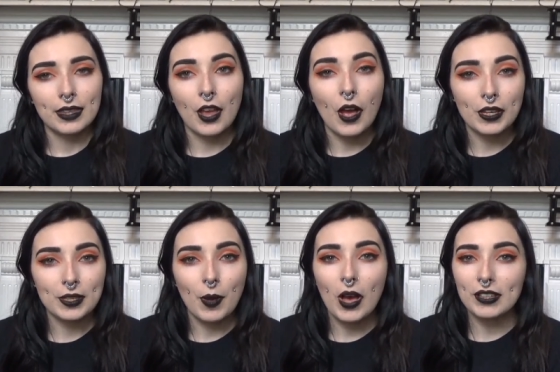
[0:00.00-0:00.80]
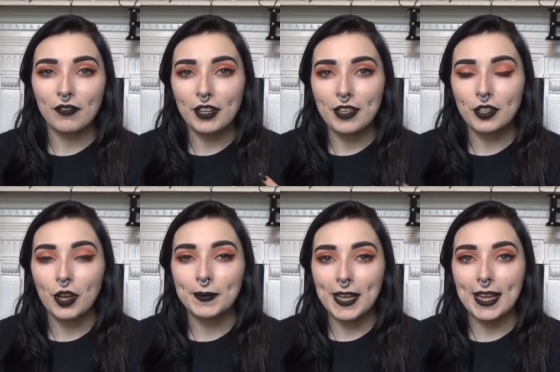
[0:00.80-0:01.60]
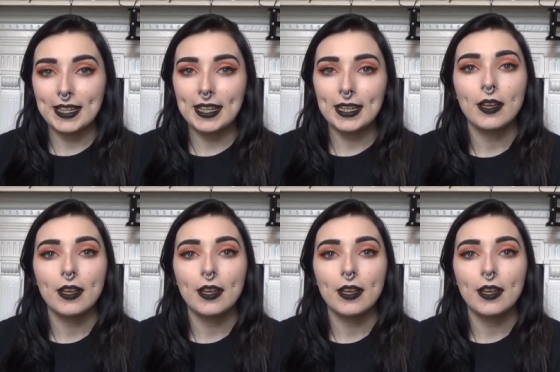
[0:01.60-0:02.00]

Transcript: The hardest part is finding the time to edit.